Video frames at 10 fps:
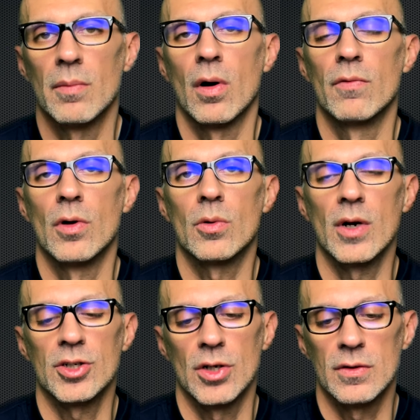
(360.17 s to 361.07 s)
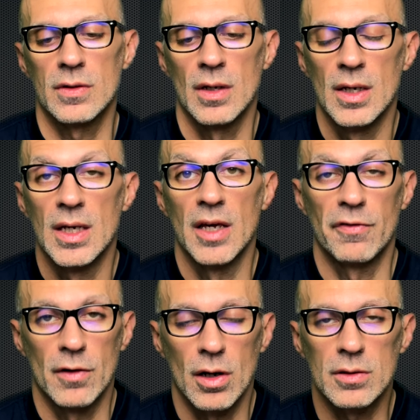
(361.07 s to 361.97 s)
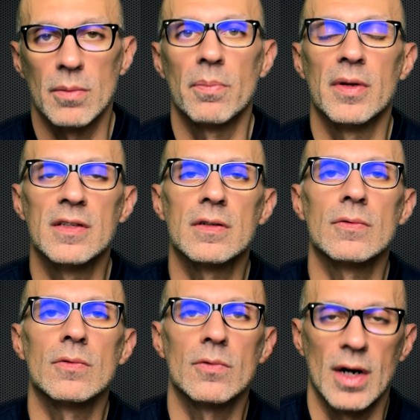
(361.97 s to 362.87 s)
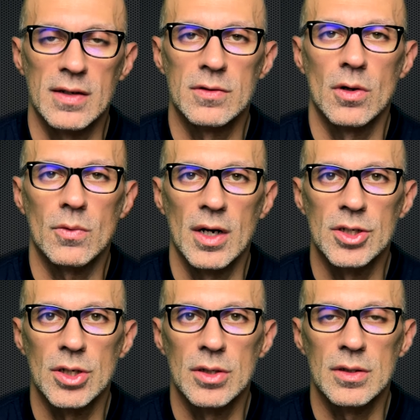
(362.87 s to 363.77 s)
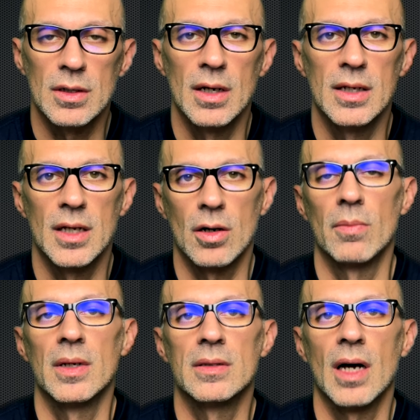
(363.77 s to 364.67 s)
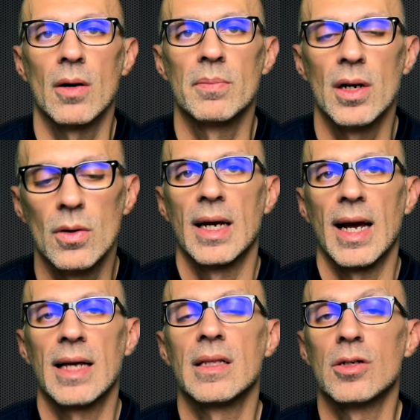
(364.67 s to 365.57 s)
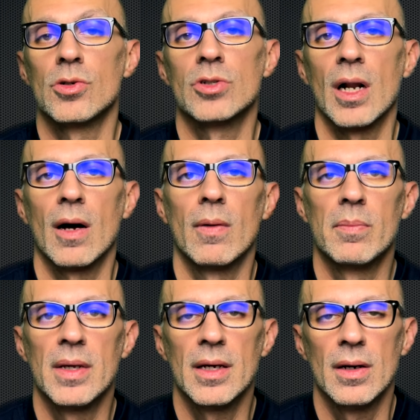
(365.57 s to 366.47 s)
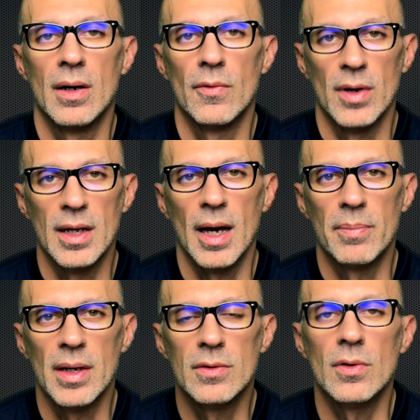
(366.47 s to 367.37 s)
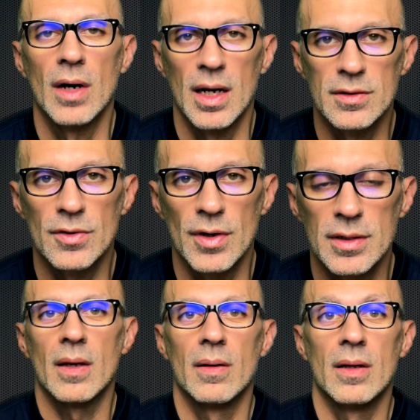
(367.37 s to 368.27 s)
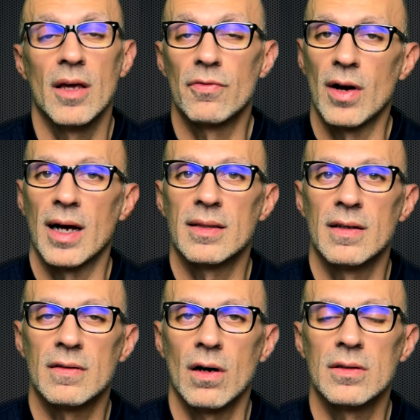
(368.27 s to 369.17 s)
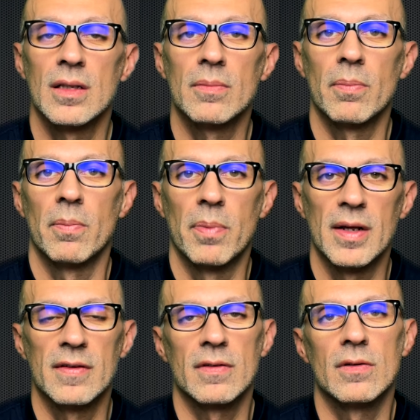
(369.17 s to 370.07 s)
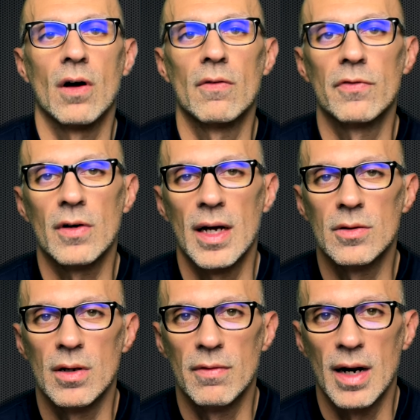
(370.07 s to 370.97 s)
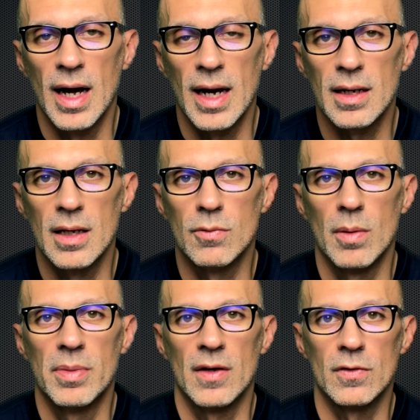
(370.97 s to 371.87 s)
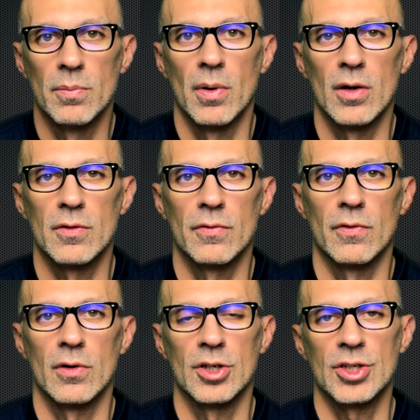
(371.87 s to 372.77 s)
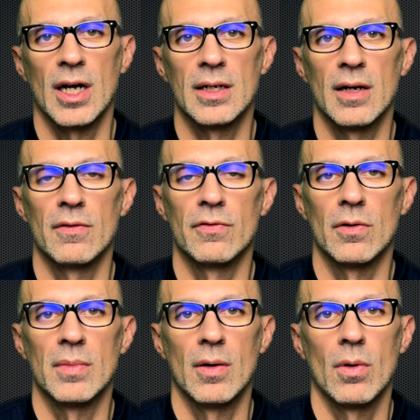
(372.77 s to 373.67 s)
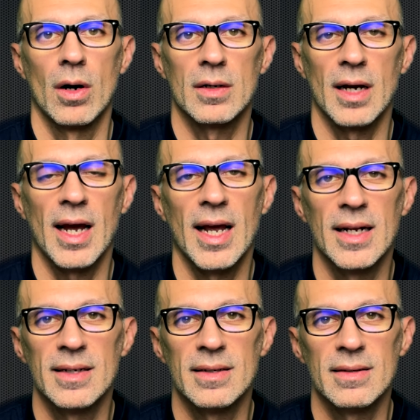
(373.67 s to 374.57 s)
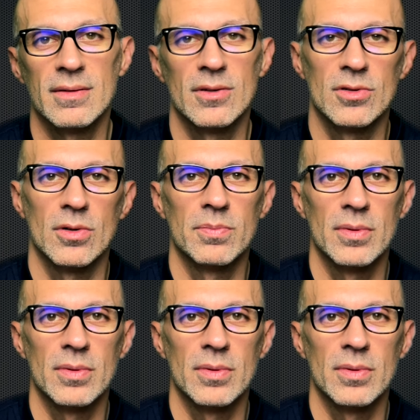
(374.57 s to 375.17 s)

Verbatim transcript: of your questions. If not, please raise your questions uh, in the comment down below and as usual I will be uh, really happy to answer it. If you like this content, please don't forget to leave a like, it will be a support for the channel, for my work and YouTube